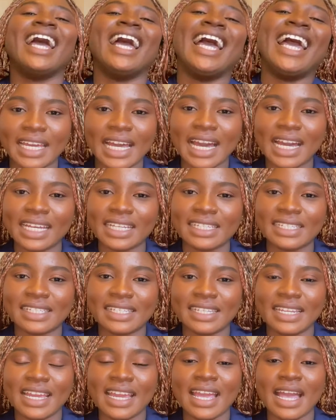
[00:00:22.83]
Guys,
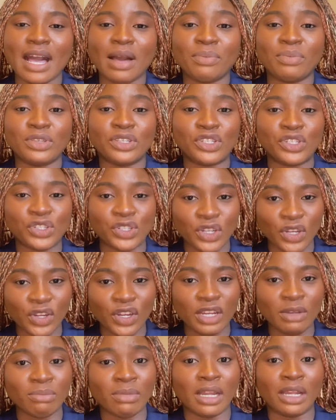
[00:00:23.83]
today I'll be
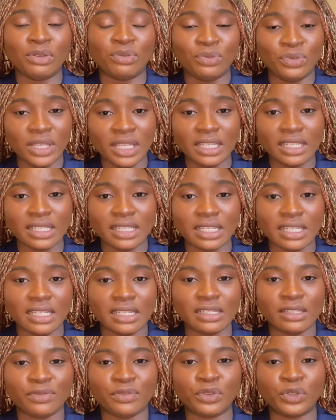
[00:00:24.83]
sharing my
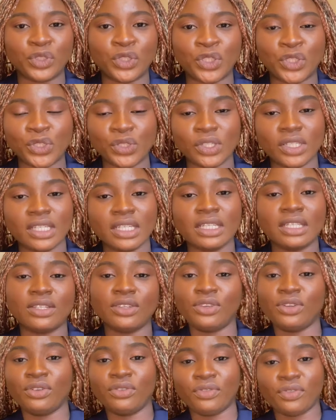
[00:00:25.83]
reasons for choosing the
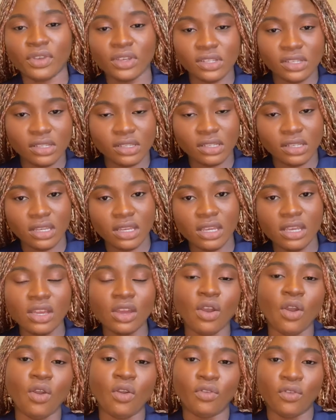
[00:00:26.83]
University
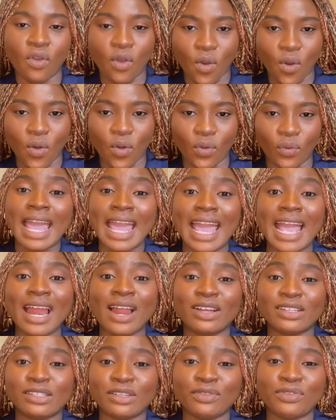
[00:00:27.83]
of Hull. A
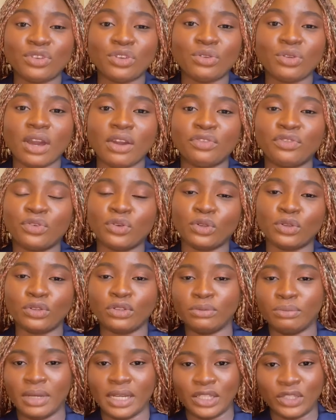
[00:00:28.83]
lot of you have
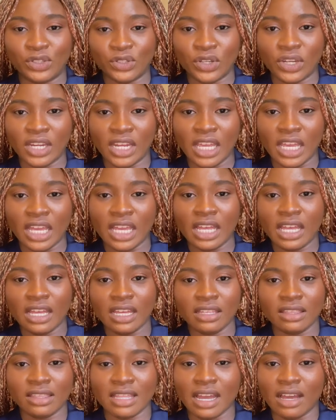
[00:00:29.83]
followed my journey
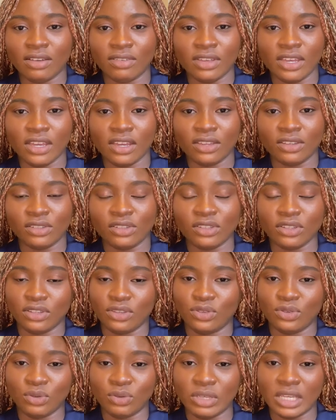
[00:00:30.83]
down here to the
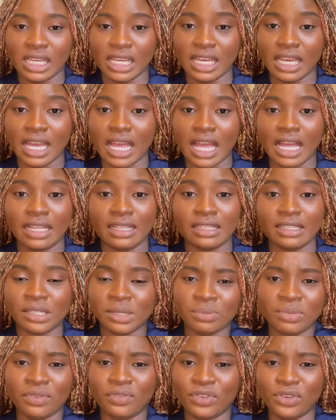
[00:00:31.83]
UK, and
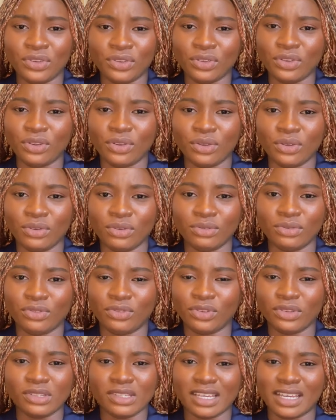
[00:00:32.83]
some of you know,
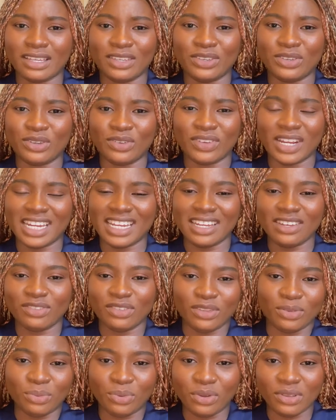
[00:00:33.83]
feels like you already know
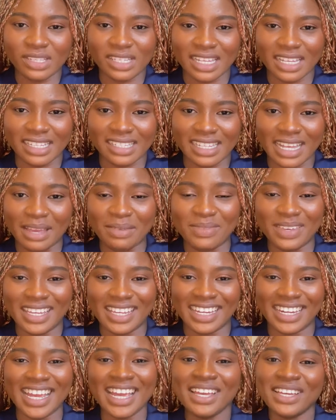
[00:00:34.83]
the process. I
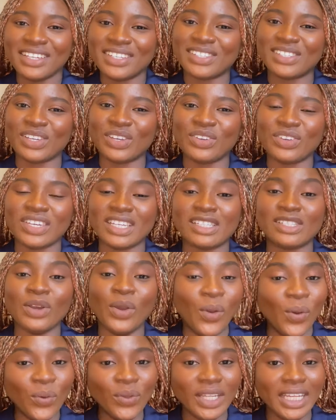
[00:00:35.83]
mean, so it's
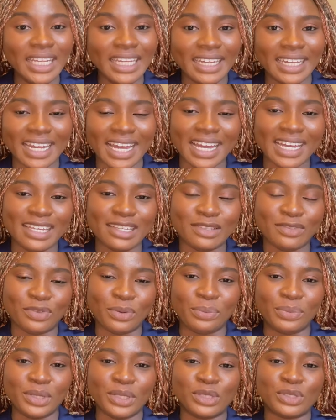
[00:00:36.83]
only nice for
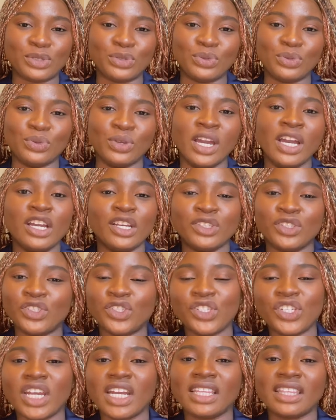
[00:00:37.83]
me to
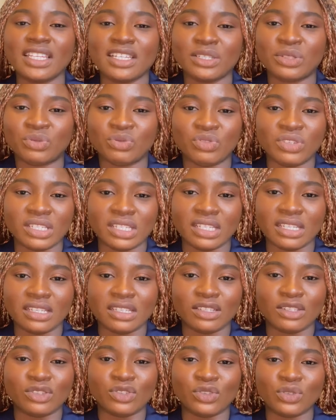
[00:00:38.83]
share these
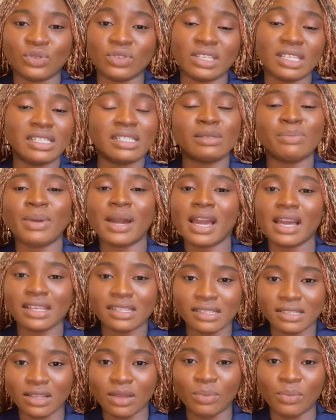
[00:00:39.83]
reasons to inspire
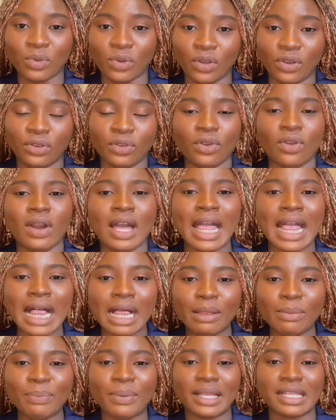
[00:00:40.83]
someone or
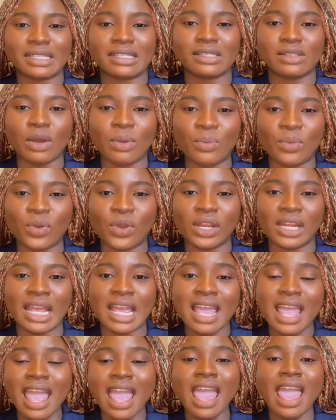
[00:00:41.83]
help someone
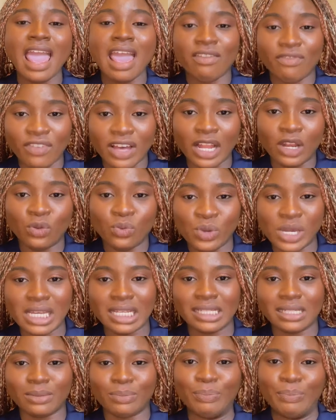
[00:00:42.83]

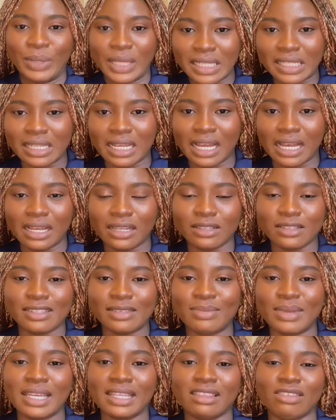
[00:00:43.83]
evaluate better to
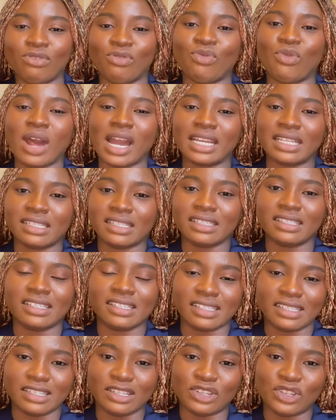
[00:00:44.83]
make the right
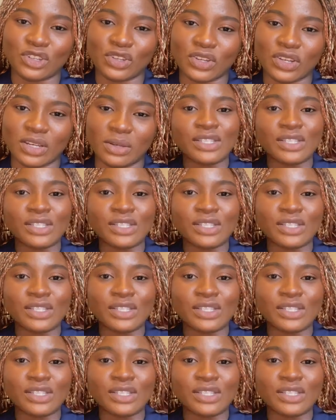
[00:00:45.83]
decision.